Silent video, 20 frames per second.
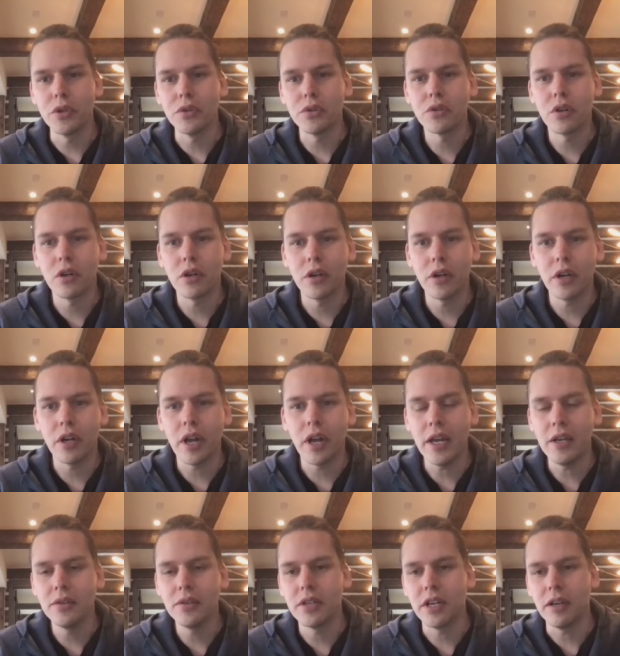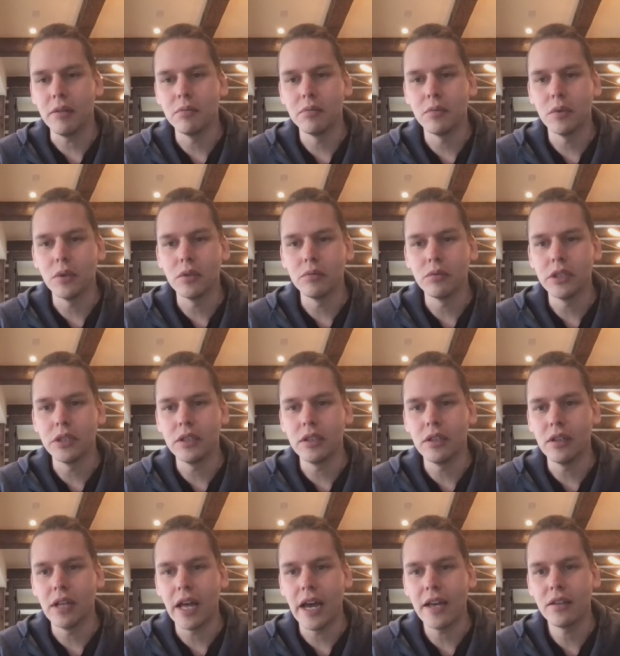started ASAPP. We
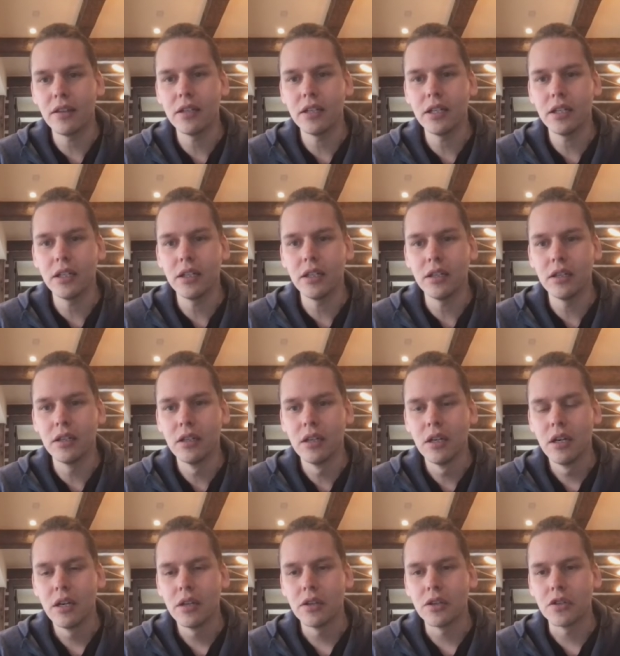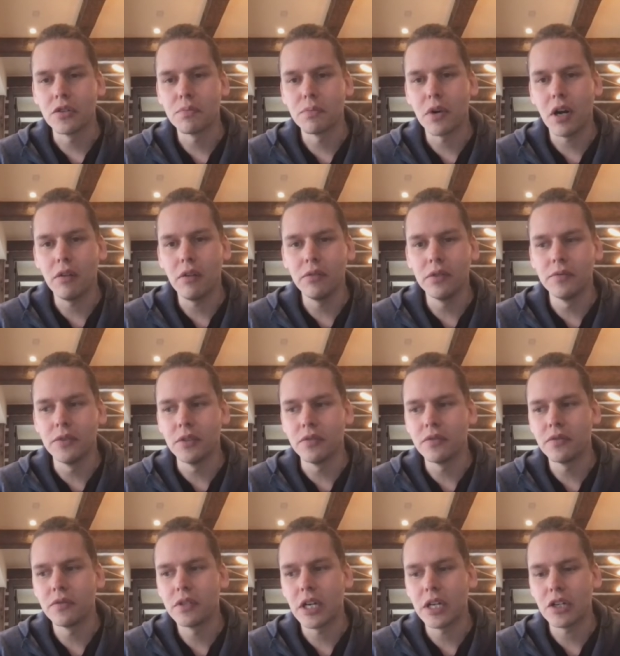landed in this problem of
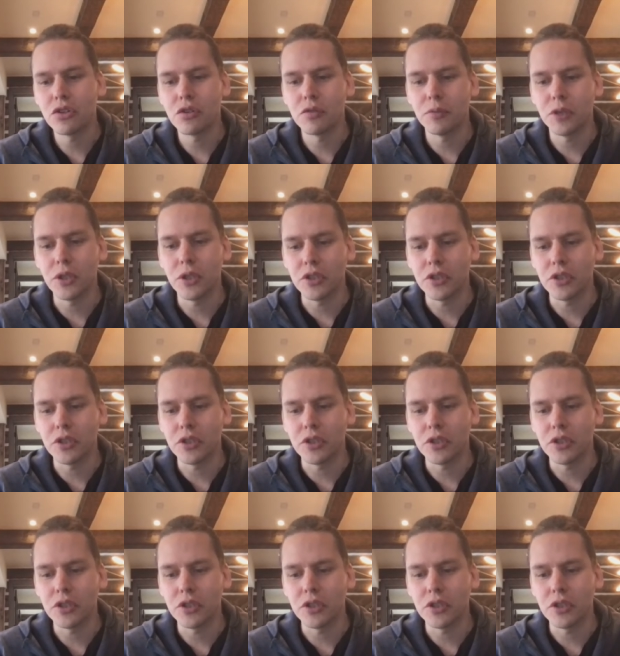customer